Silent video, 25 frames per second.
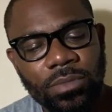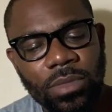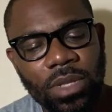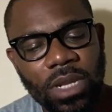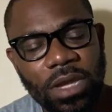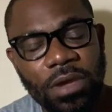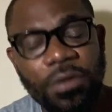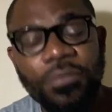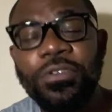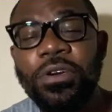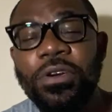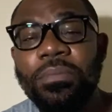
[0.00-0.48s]

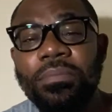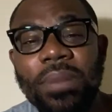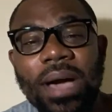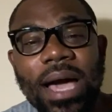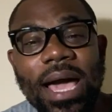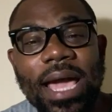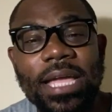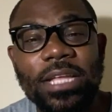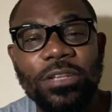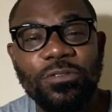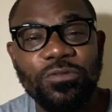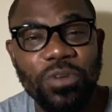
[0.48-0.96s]
If your
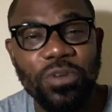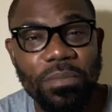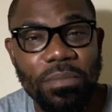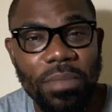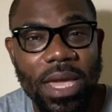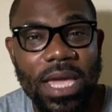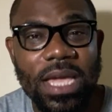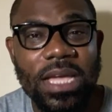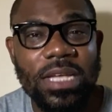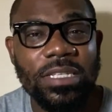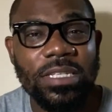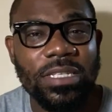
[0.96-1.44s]
mind
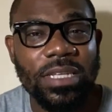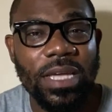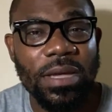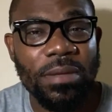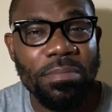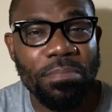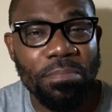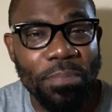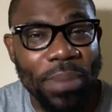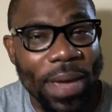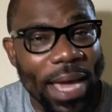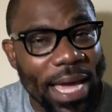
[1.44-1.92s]
remains
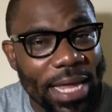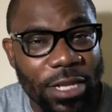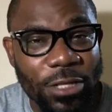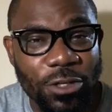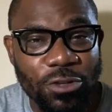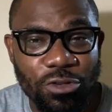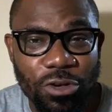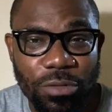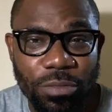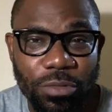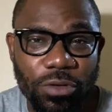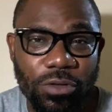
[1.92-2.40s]

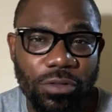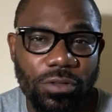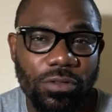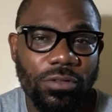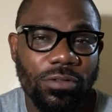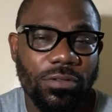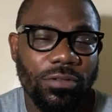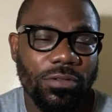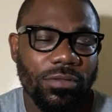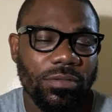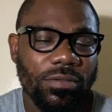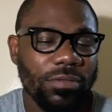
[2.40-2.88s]
impenetrable,
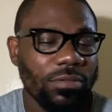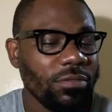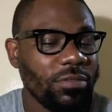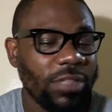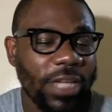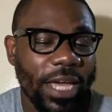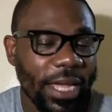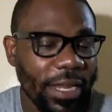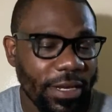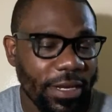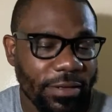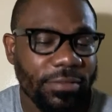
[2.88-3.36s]

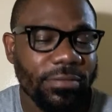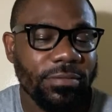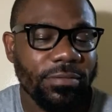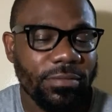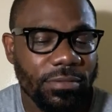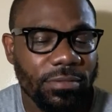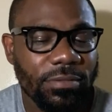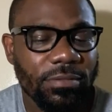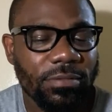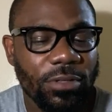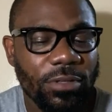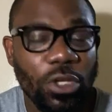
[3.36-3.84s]
then
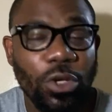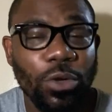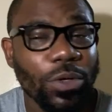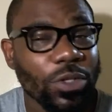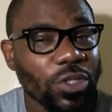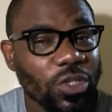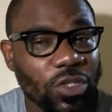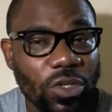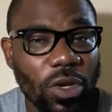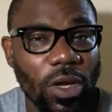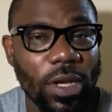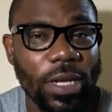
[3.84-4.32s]
you are
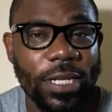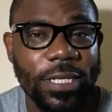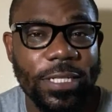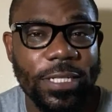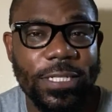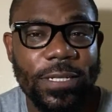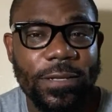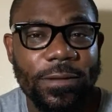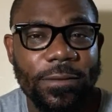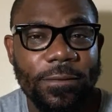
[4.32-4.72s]
solid.